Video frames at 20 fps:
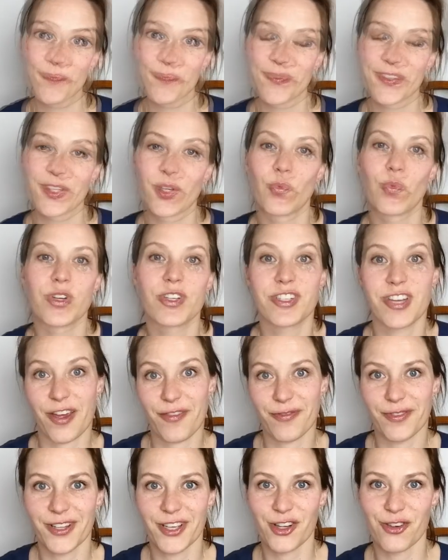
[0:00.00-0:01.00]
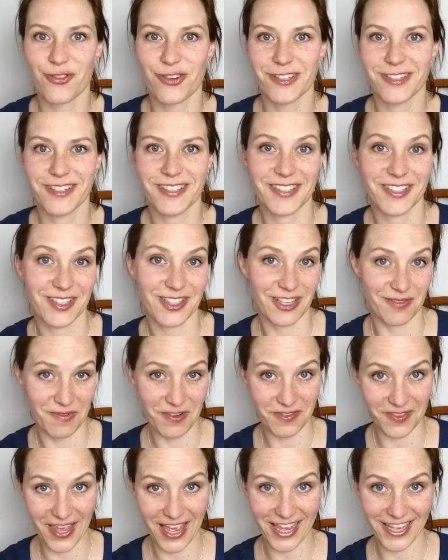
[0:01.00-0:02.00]
So we're definitely going to see some
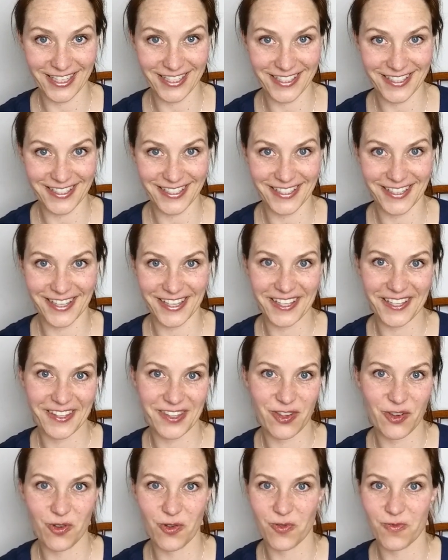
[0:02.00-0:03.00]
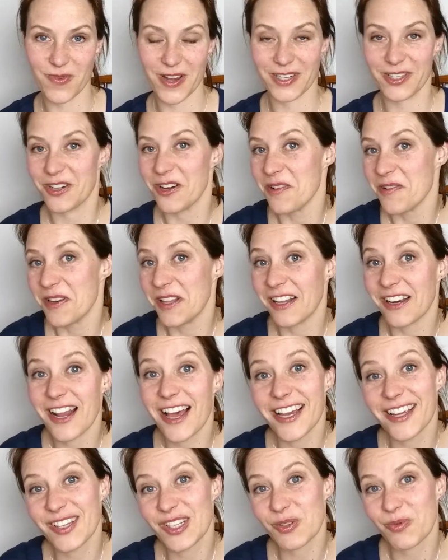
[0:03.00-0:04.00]
of that. You might go on little
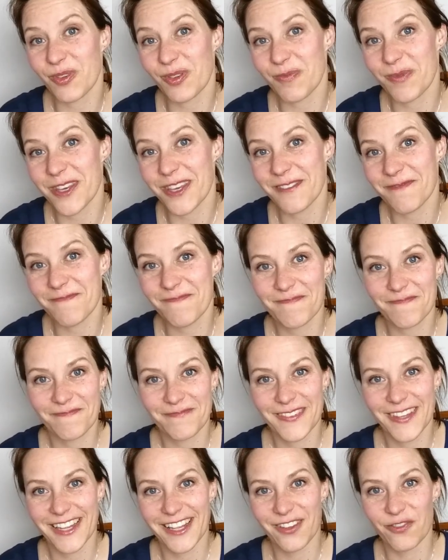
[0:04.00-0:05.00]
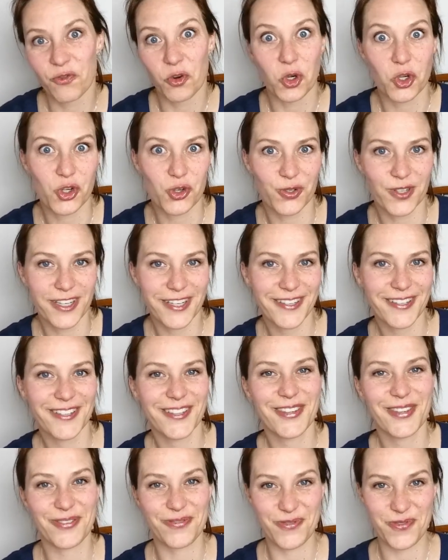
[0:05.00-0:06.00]
hikes with me virtually
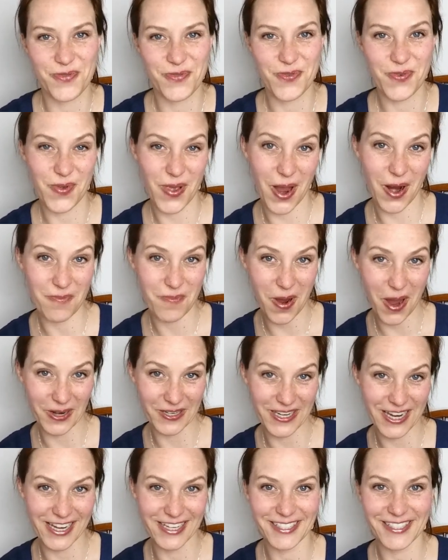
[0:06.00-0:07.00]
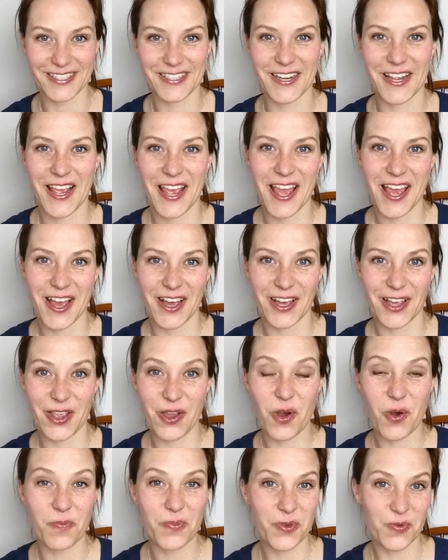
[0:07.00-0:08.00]
through our podcast. I
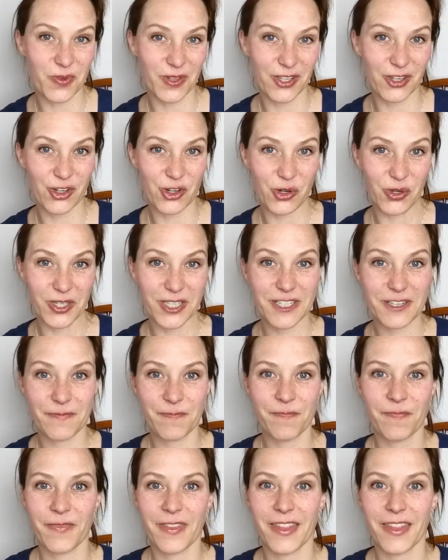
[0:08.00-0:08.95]
hope you will enjoy it.